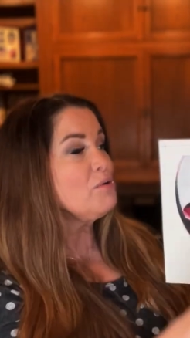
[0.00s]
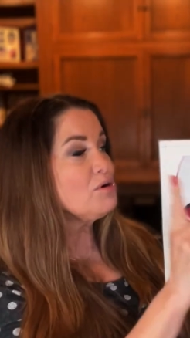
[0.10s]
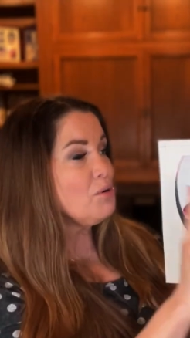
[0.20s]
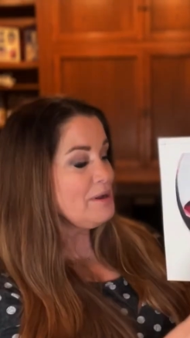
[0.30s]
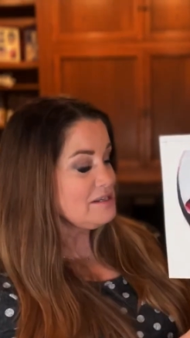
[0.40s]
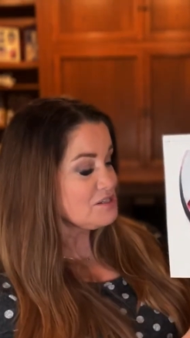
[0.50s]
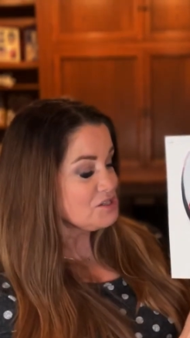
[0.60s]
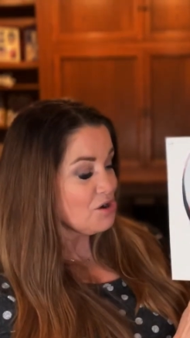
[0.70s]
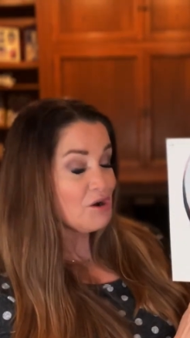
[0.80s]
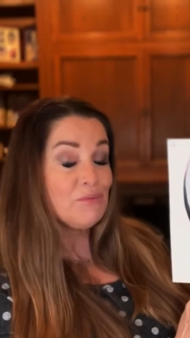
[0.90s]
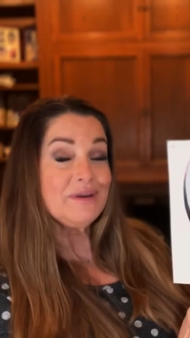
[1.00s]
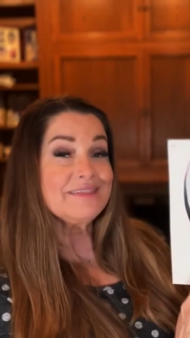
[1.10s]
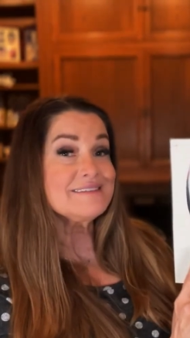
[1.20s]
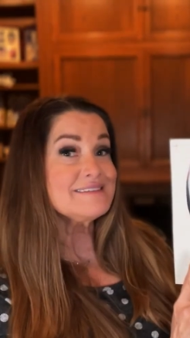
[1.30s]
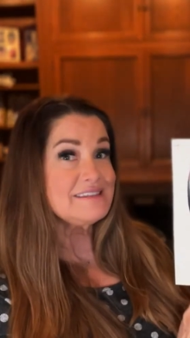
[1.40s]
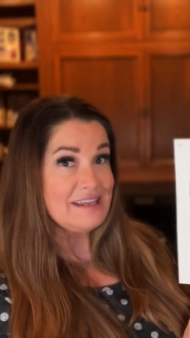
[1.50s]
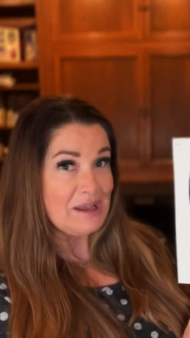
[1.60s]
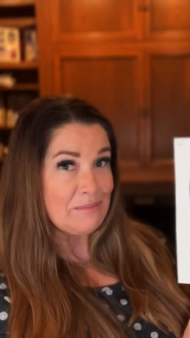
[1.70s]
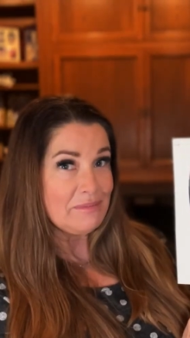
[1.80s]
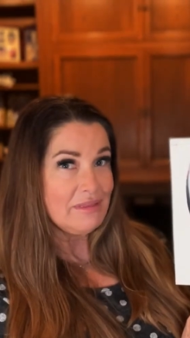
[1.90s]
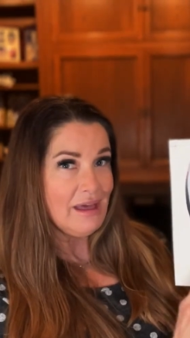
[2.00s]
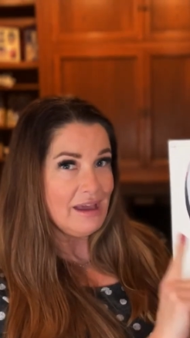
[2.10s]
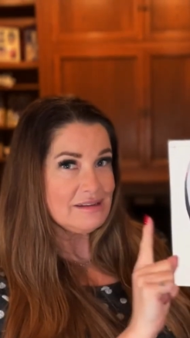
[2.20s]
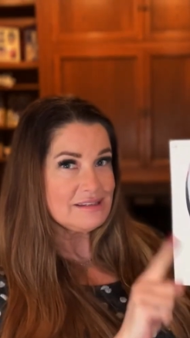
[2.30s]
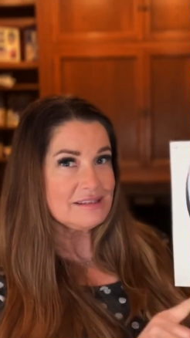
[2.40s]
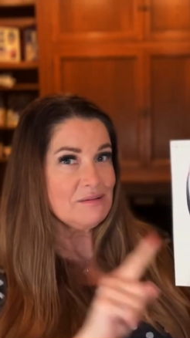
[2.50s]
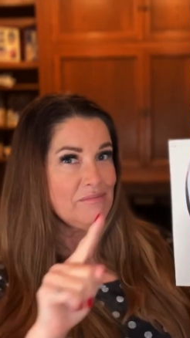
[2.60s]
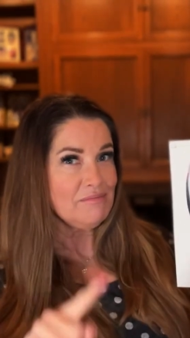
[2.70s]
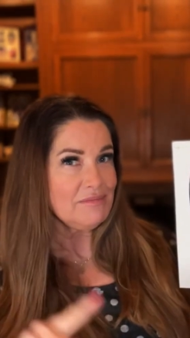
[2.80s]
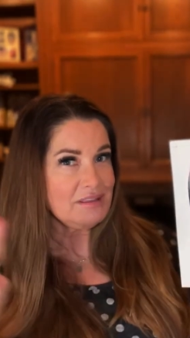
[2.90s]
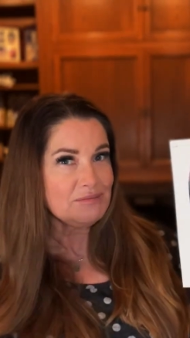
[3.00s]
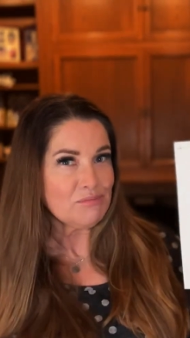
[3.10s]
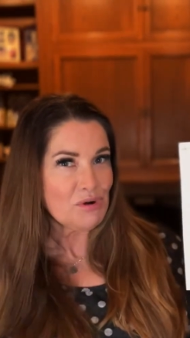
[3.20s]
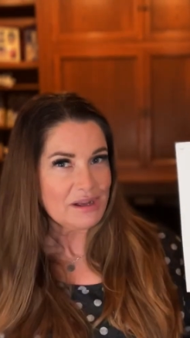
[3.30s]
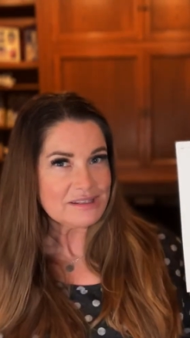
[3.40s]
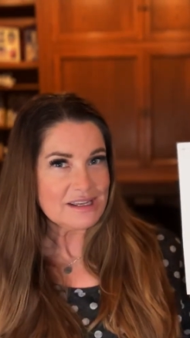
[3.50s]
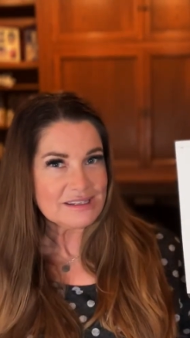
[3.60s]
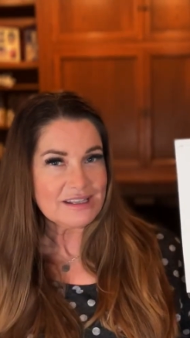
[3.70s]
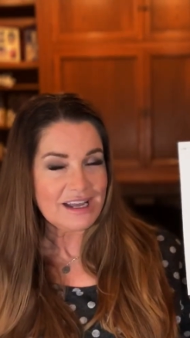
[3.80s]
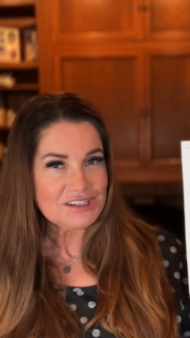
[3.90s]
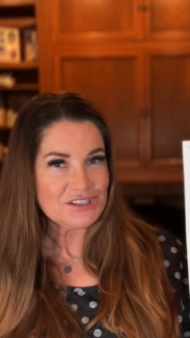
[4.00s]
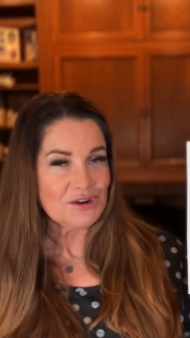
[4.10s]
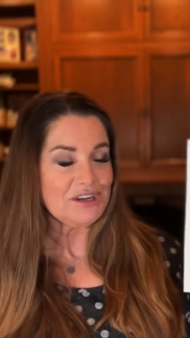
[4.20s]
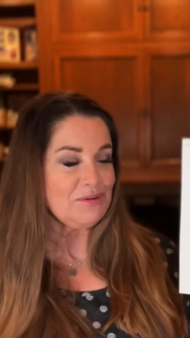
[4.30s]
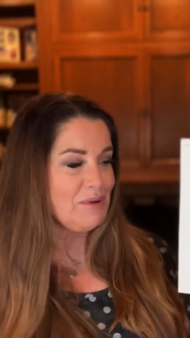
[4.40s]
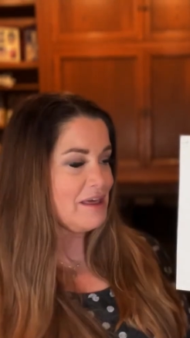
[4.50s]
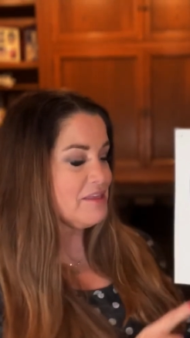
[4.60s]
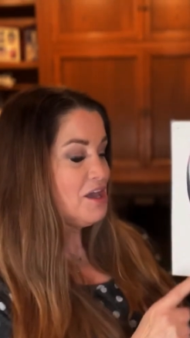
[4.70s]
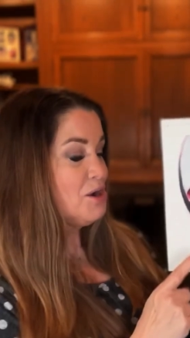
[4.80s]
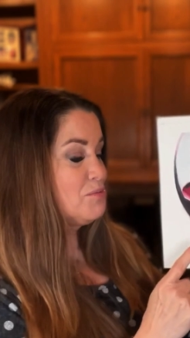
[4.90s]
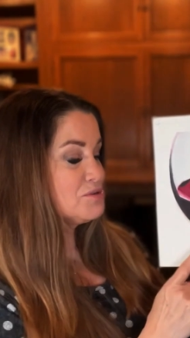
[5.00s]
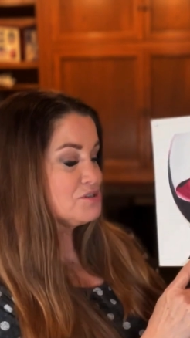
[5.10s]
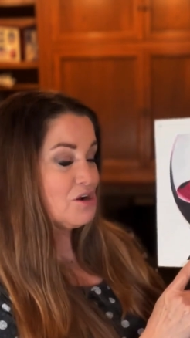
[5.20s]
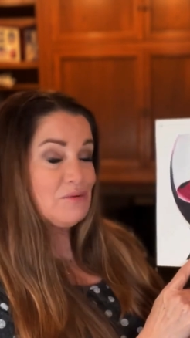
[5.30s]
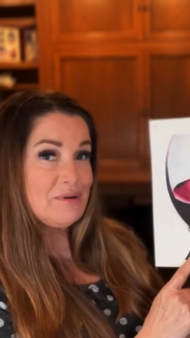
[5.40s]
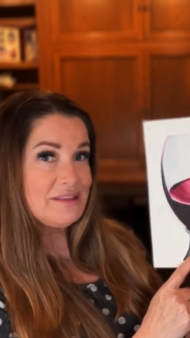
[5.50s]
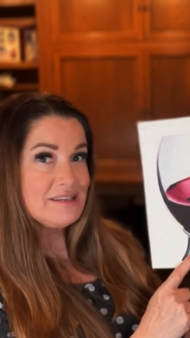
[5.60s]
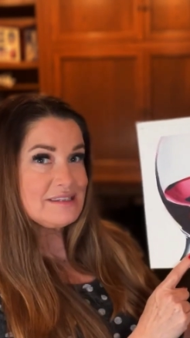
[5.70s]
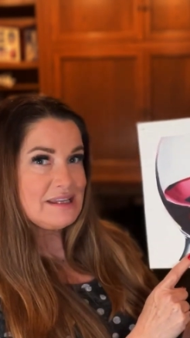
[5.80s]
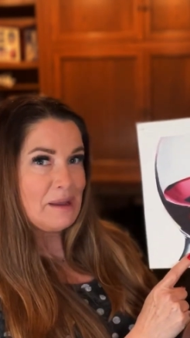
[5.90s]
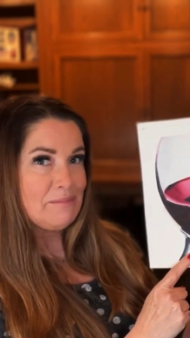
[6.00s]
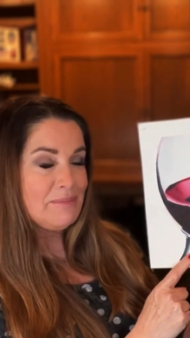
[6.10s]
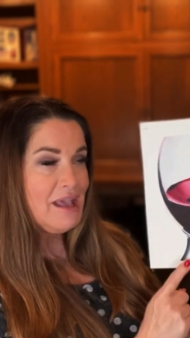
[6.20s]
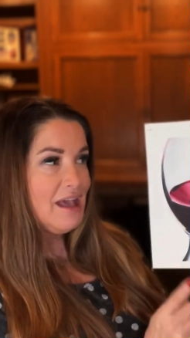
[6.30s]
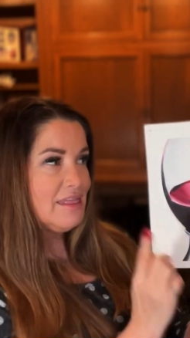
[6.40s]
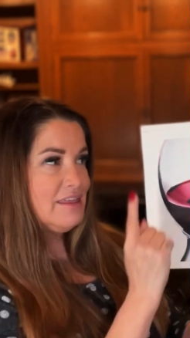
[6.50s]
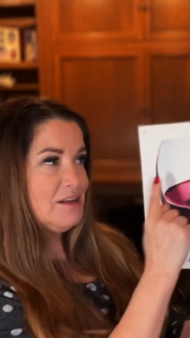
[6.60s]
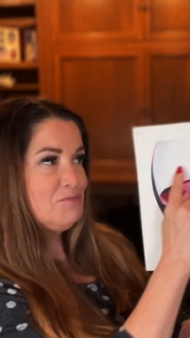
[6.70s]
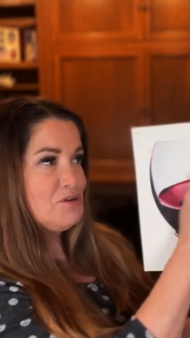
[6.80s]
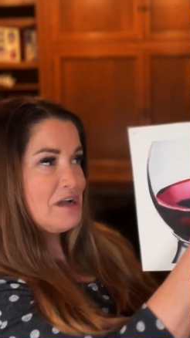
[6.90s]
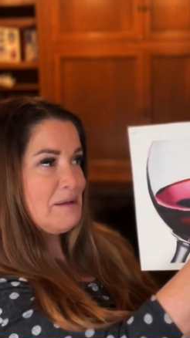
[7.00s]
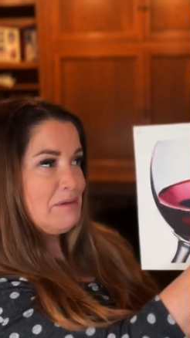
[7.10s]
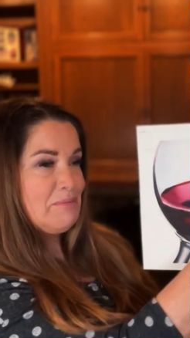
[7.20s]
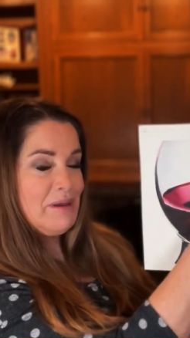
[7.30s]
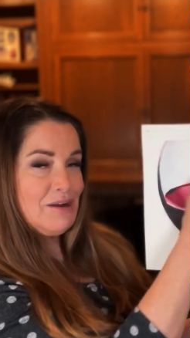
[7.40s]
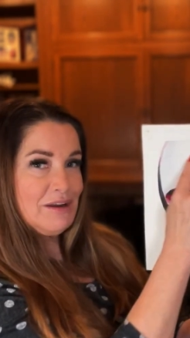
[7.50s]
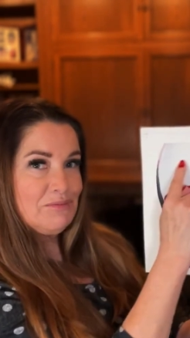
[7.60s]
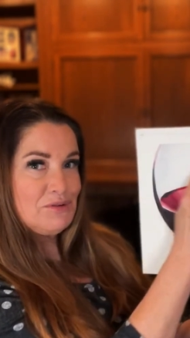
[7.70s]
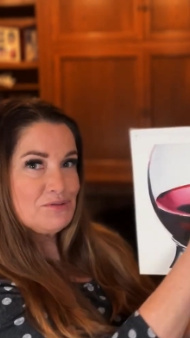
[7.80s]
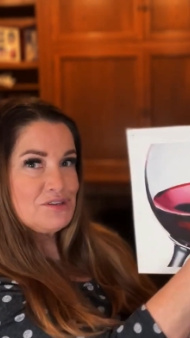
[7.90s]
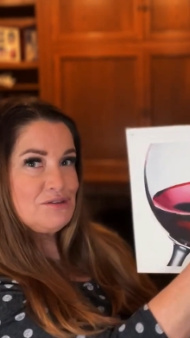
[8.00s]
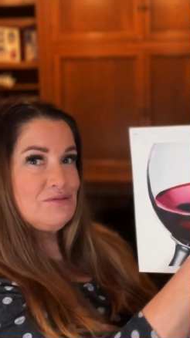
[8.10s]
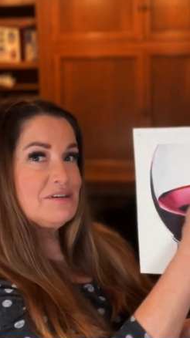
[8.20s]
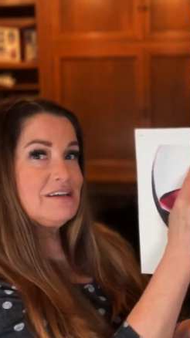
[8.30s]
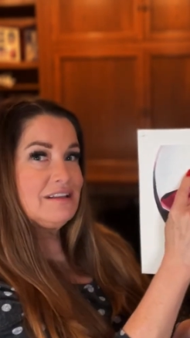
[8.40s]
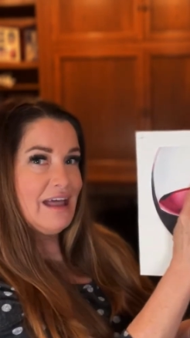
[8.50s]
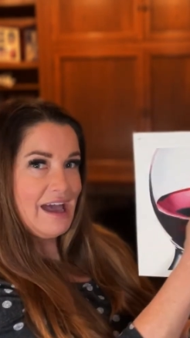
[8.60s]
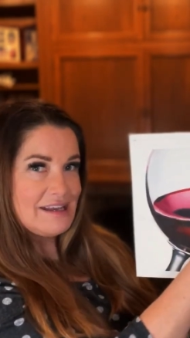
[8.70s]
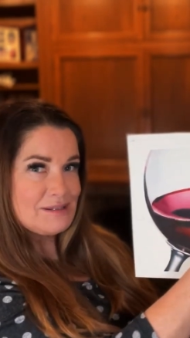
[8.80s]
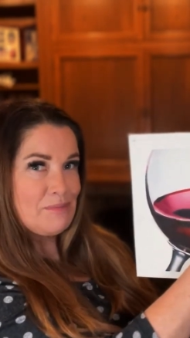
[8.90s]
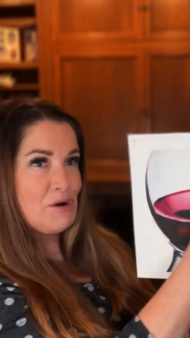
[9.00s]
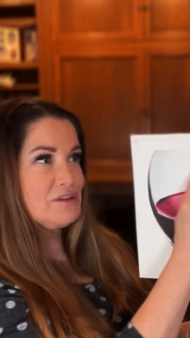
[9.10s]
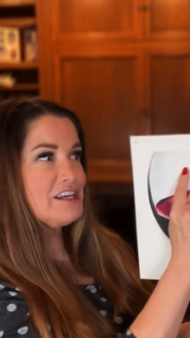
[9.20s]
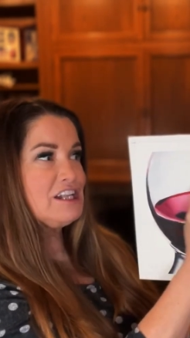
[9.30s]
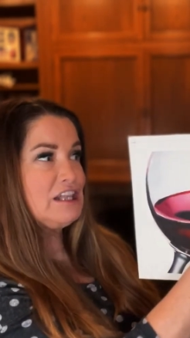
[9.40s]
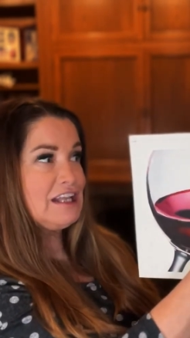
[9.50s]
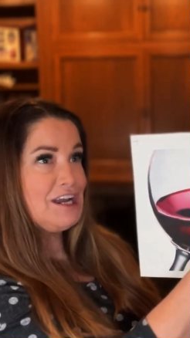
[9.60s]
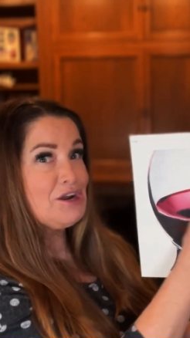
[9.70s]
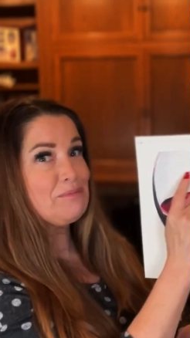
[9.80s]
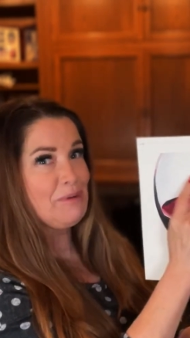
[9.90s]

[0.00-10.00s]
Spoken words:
We're going to start with the stem. That is the process that I started with. We'll start with the stem. Then we'll come up here and we'll do the glass part, the clear